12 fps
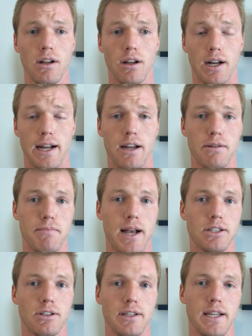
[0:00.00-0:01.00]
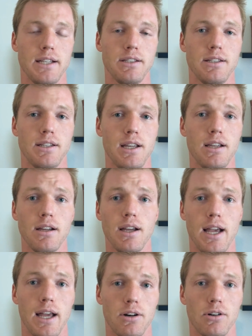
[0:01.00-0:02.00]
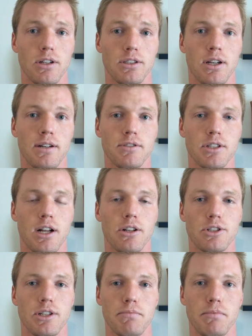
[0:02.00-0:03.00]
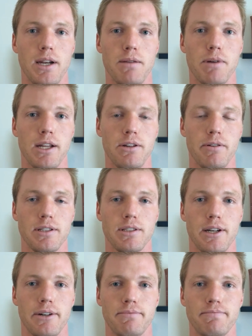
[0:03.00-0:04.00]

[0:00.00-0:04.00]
on how to master the ACT and earn a ton of scholarship money by doing so.